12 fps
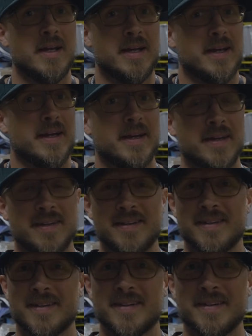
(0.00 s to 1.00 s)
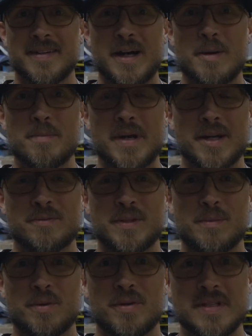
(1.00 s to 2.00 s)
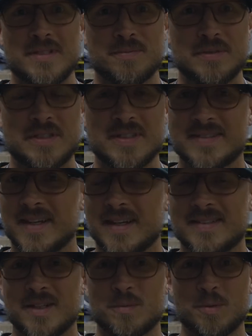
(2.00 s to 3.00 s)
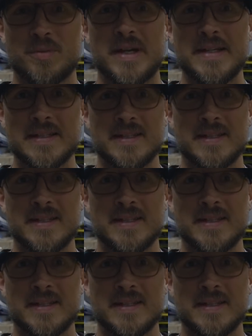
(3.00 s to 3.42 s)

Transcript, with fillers: And uh, I'm back with the boys. We just had summer break.